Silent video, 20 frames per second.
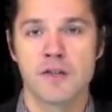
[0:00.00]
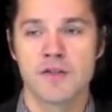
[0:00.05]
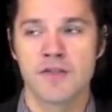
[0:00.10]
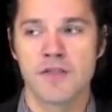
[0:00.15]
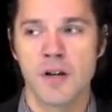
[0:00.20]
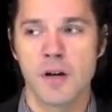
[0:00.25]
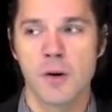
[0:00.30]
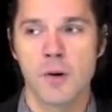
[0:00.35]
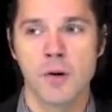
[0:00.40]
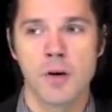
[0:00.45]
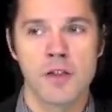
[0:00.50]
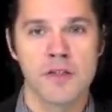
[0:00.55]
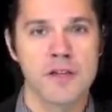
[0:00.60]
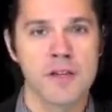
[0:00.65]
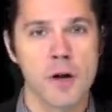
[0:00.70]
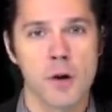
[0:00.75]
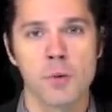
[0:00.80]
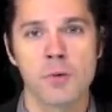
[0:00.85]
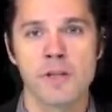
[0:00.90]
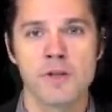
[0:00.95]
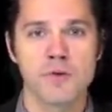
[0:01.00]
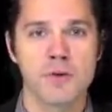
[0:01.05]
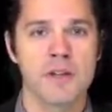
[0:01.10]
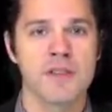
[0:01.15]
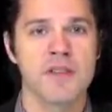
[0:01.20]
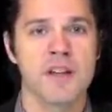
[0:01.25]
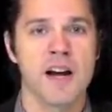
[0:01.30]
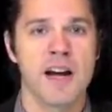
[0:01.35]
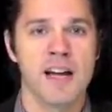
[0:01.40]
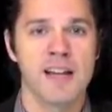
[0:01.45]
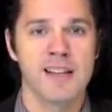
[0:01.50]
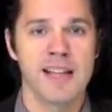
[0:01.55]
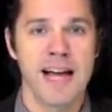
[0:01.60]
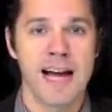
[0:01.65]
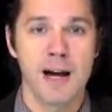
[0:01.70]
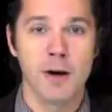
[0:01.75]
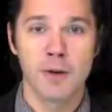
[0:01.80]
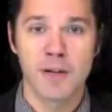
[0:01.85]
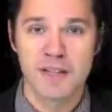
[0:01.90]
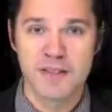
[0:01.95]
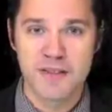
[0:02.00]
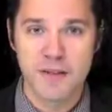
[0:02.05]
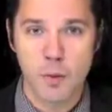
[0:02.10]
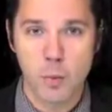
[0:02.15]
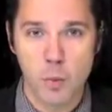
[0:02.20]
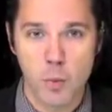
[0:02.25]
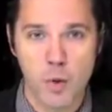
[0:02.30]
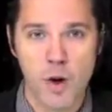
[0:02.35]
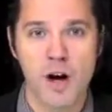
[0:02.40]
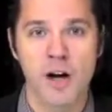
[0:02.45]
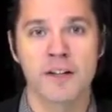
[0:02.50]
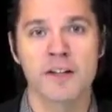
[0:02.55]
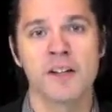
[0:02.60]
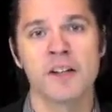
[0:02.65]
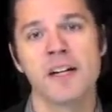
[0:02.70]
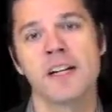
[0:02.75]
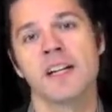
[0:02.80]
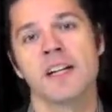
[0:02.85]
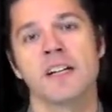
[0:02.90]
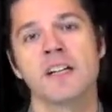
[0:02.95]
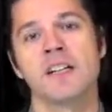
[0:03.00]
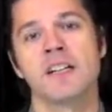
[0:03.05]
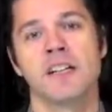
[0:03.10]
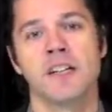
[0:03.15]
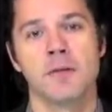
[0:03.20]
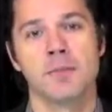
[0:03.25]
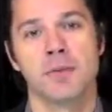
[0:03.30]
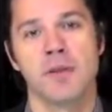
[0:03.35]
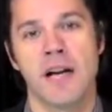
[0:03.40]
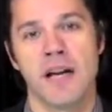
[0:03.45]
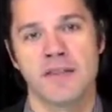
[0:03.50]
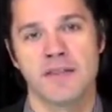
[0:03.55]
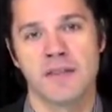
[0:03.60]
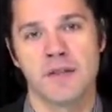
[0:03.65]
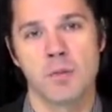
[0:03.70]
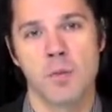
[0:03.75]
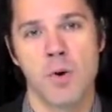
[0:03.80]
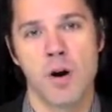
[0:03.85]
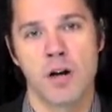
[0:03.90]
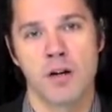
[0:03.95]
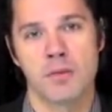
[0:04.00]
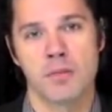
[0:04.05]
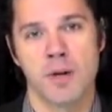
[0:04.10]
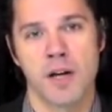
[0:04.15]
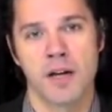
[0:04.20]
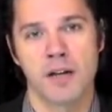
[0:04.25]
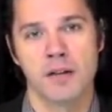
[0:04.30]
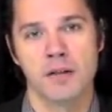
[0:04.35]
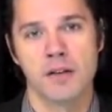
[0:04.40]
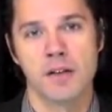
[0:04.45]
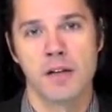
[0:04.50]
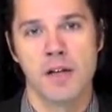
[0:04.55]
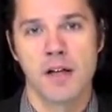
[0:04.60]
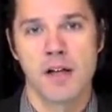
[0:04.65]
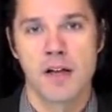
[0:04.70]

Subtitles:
So, the only drink that I allow is water in a clear plastic water bottle.